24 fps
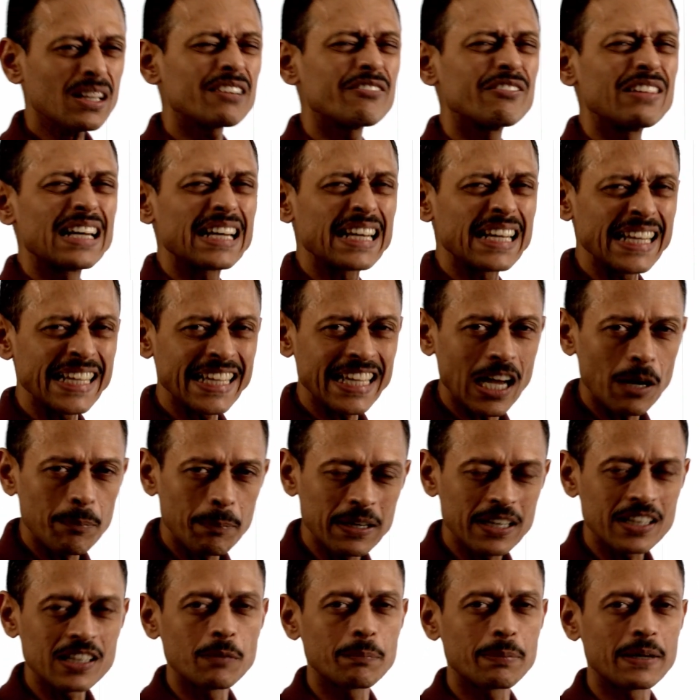We'll recap
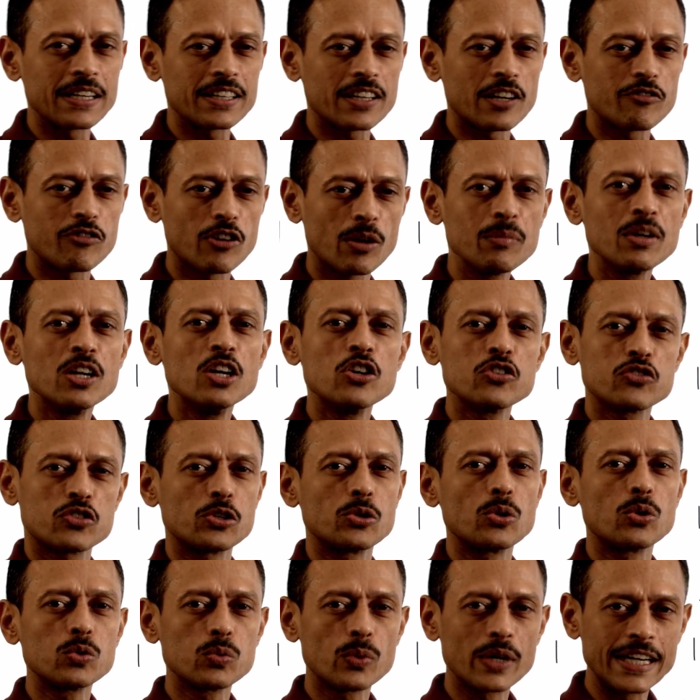it in a printed form, so
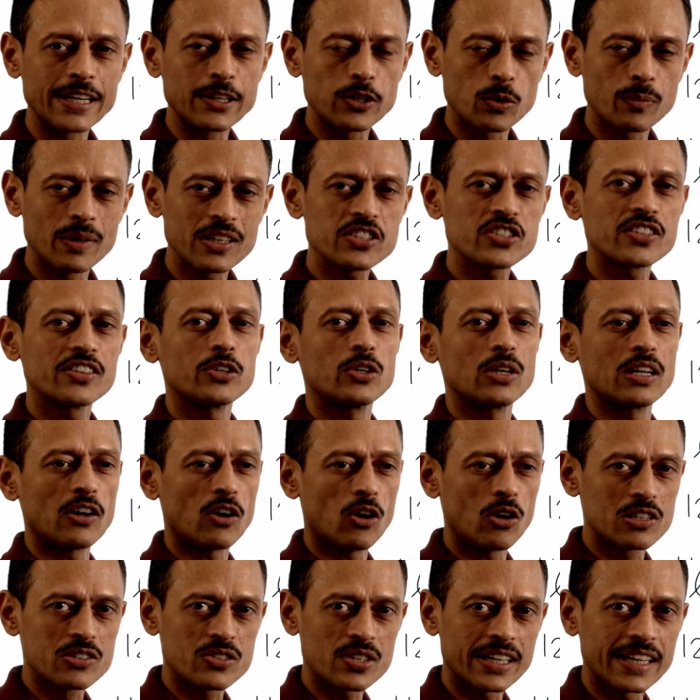don't worry too much. We'll
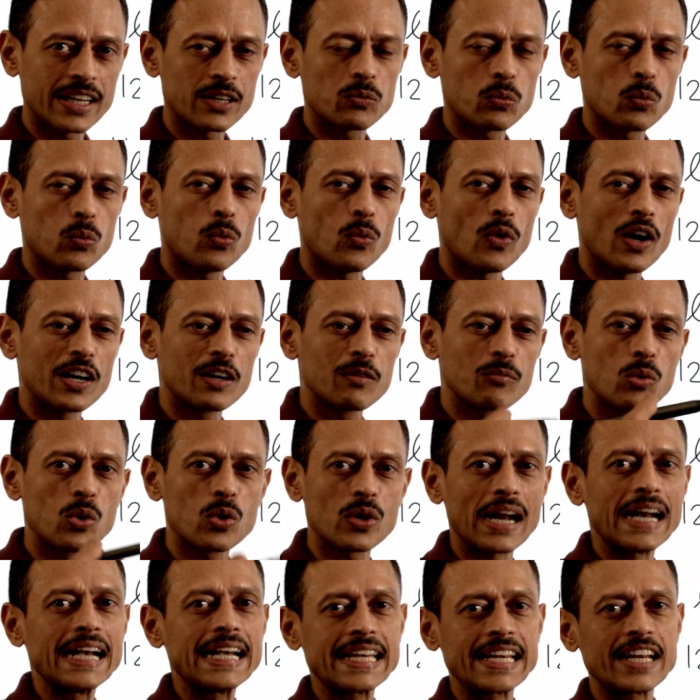also get one
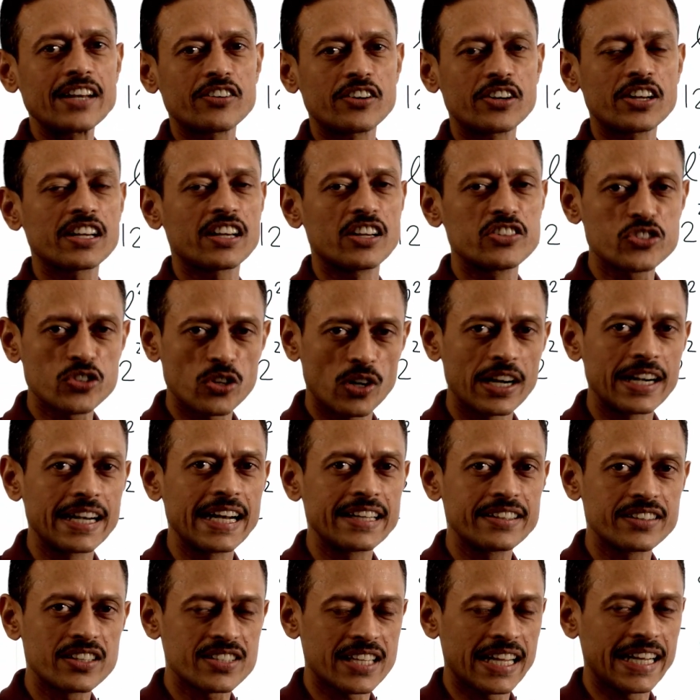more iteration to
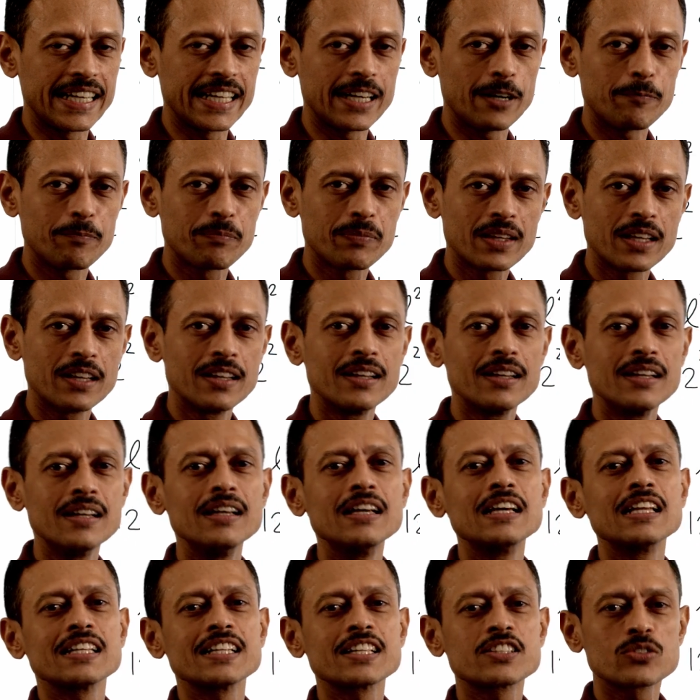consolidate this idea.
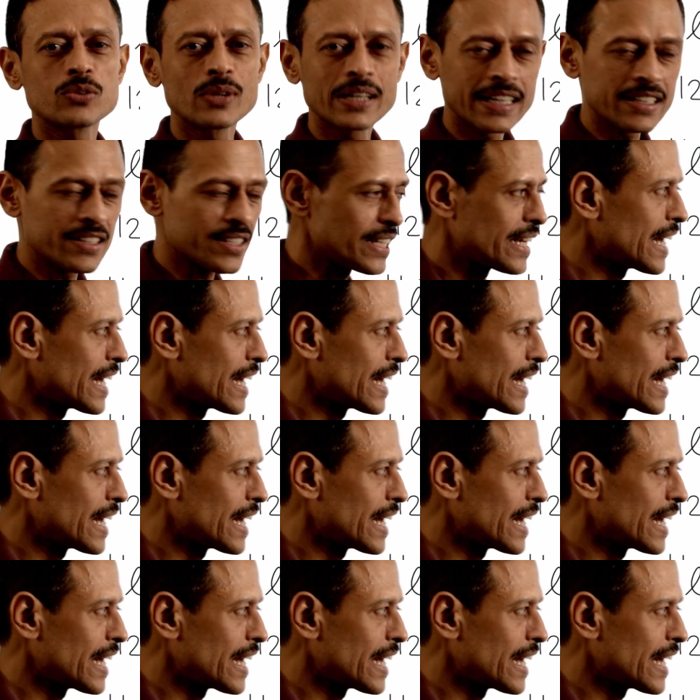Let's look at